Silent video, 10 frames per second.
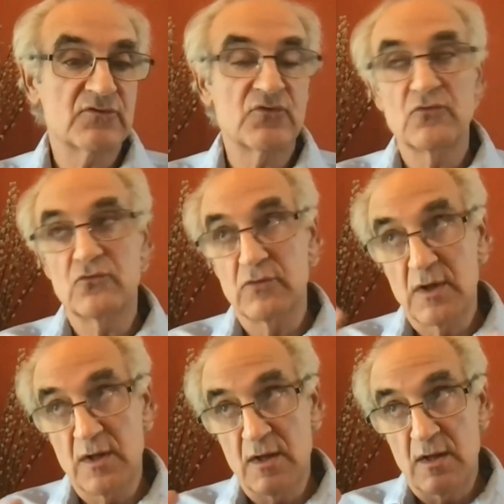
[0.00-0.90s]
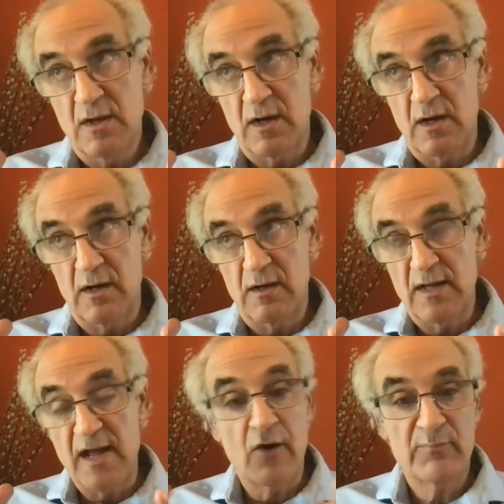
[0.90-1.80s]
to uh,
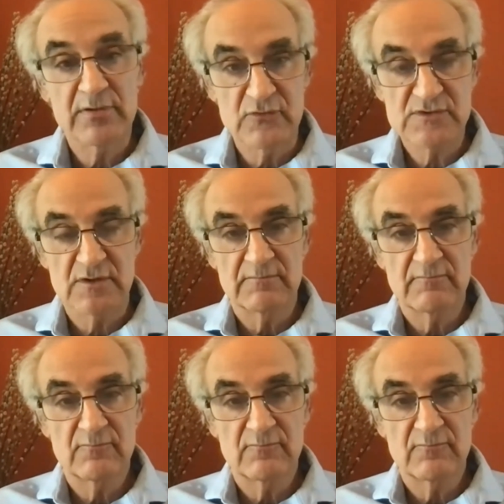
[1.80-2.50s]
air pollution,